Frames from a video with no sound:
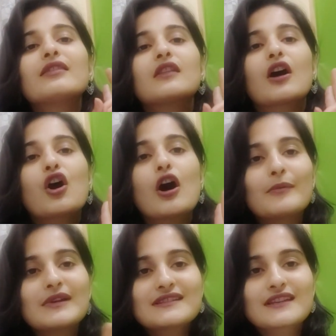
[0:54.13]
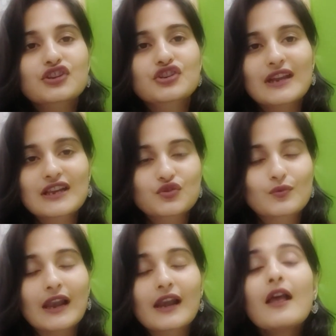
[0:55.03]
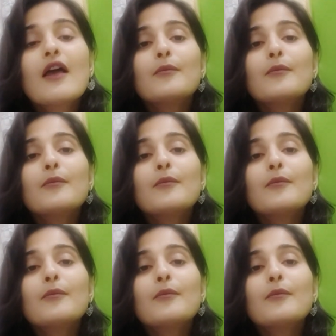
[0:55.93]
in the comment section as well,